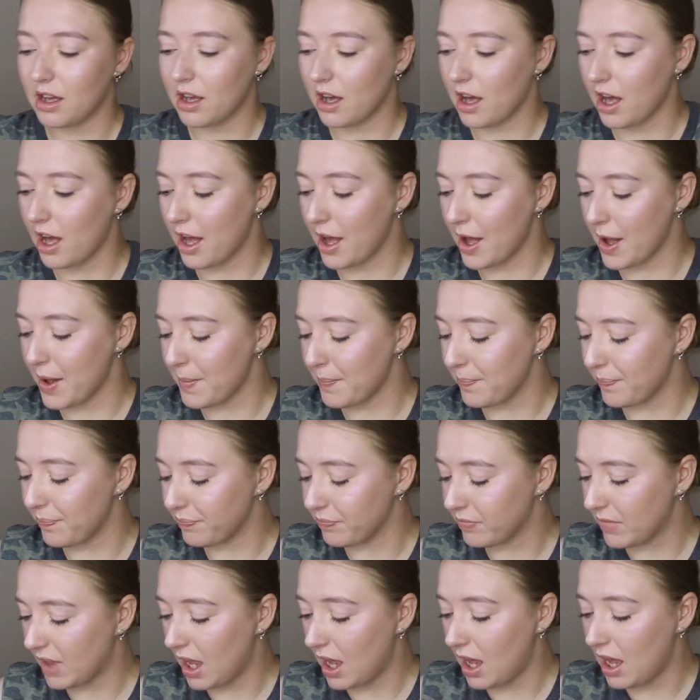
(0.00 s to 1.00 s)

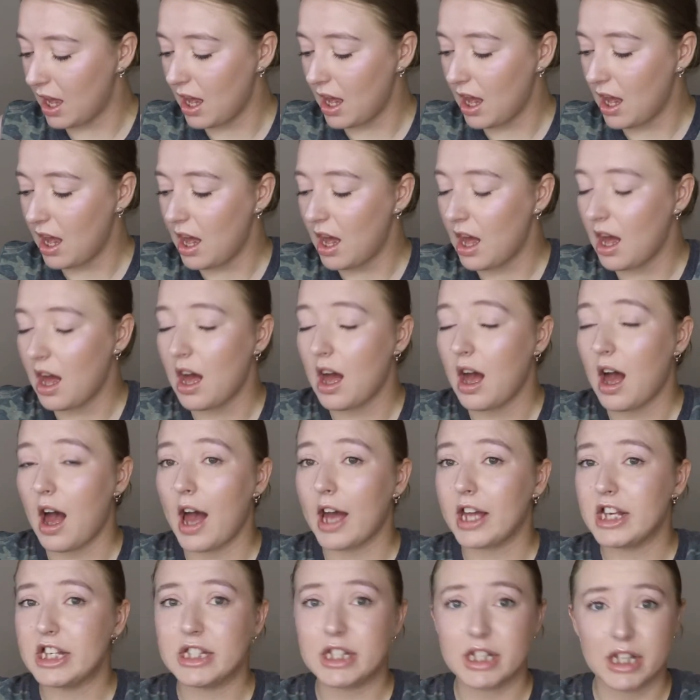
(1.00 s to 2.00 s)

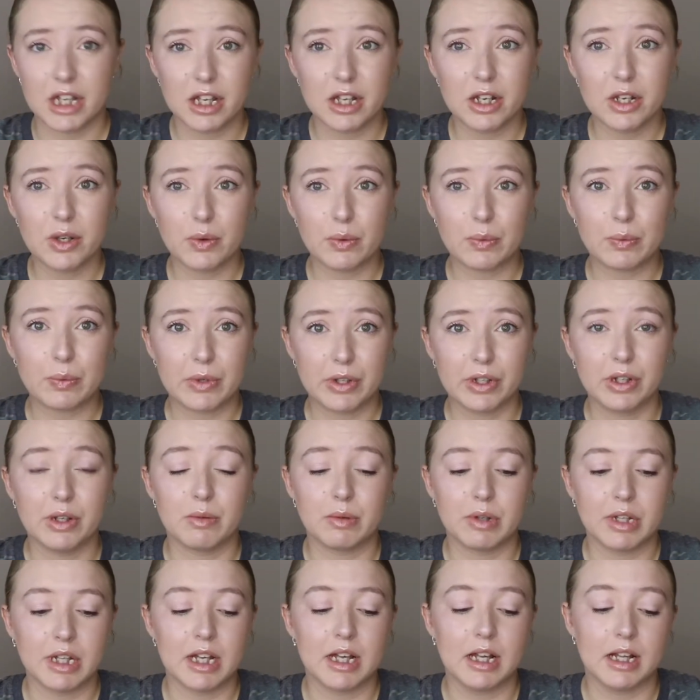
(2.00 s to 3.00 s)
I did
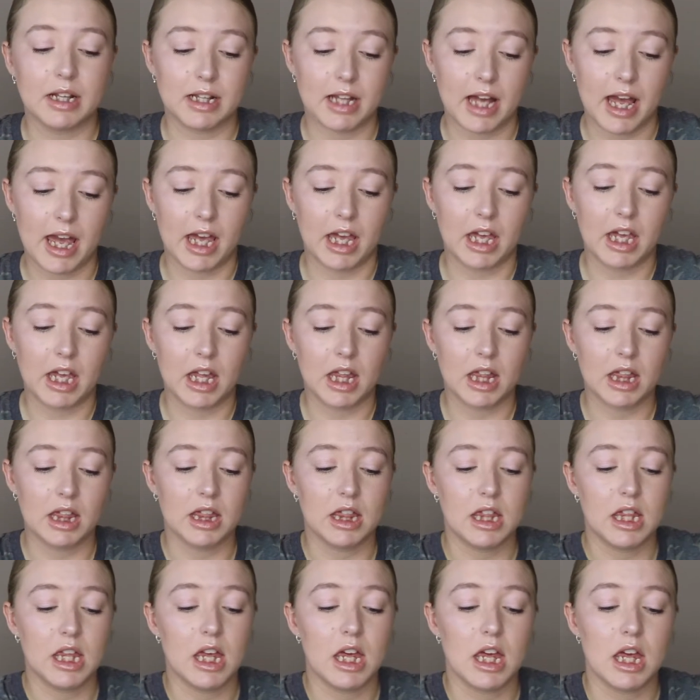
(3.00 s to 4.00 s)
really like
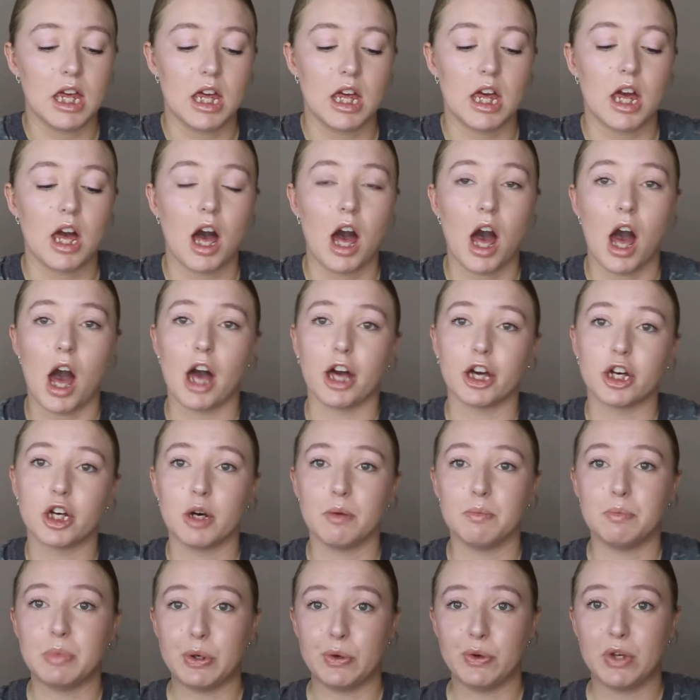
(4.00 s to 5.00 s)
the
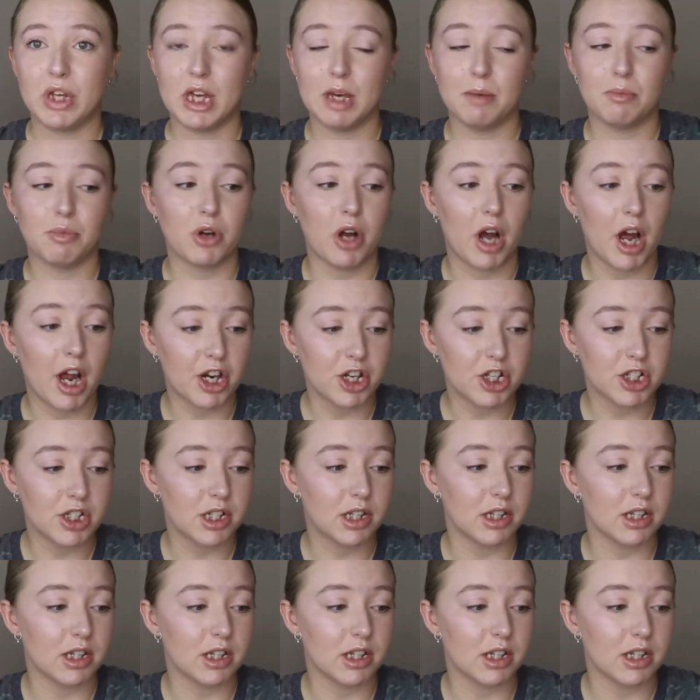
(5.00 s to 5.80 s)
kabuki brush.